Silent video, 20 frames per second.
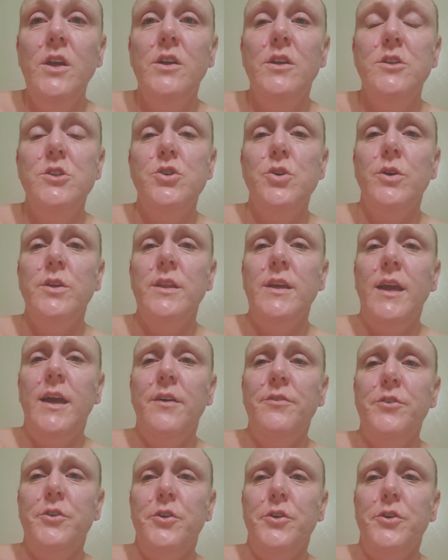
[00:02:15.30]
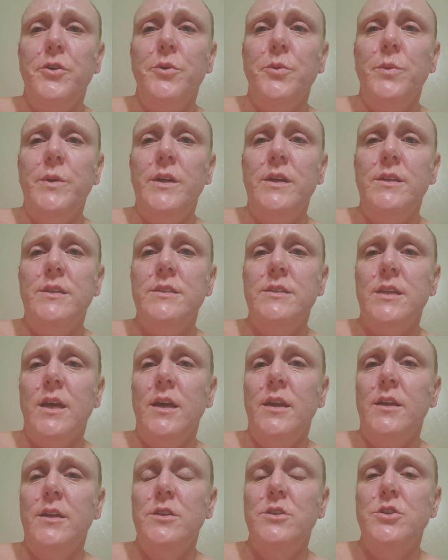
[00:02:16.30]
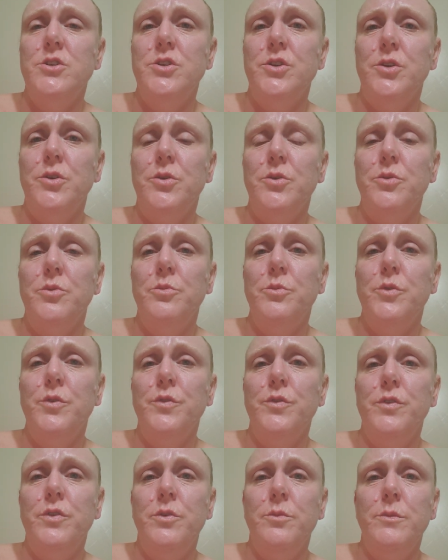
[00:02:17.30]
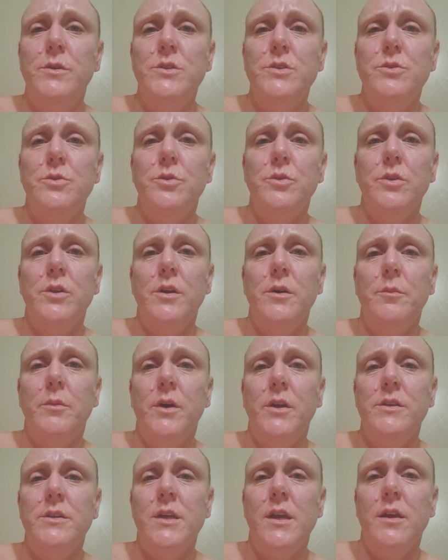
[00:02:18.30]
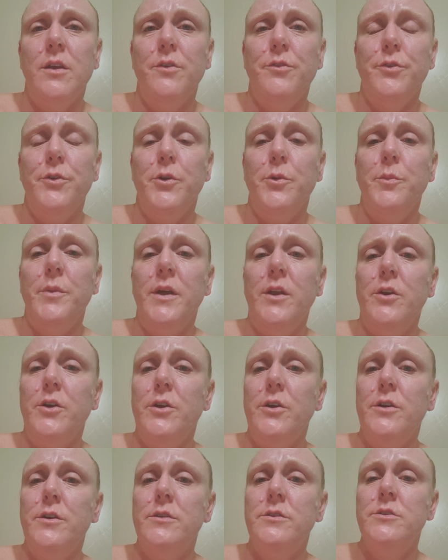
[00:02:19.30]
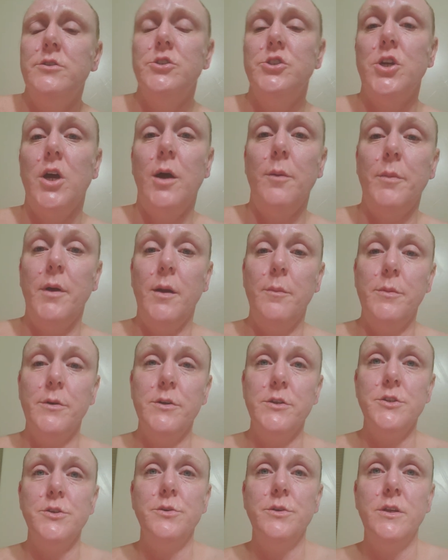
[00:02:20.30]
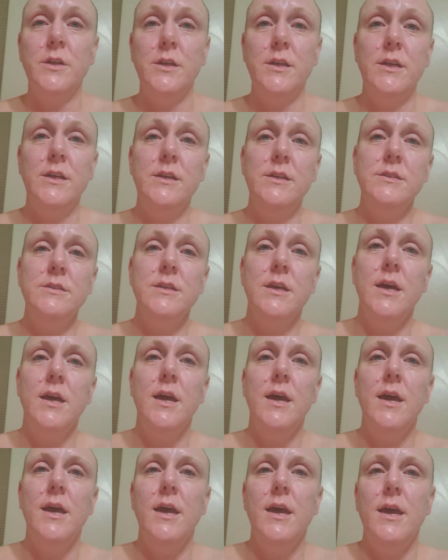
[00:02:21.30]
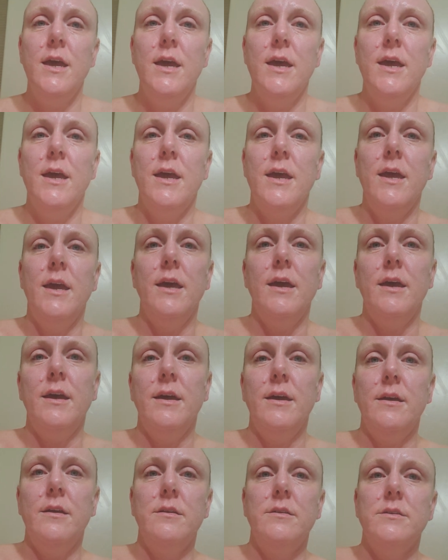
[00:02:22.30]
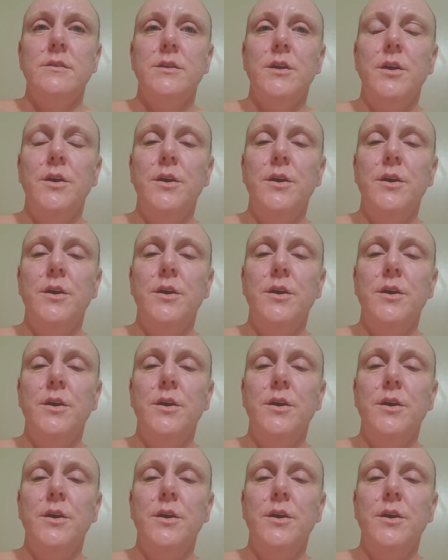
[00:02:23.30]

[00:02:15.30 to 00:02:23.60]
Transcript: shortly after, we decided to move to Missoula, Montana for better job opportunities. And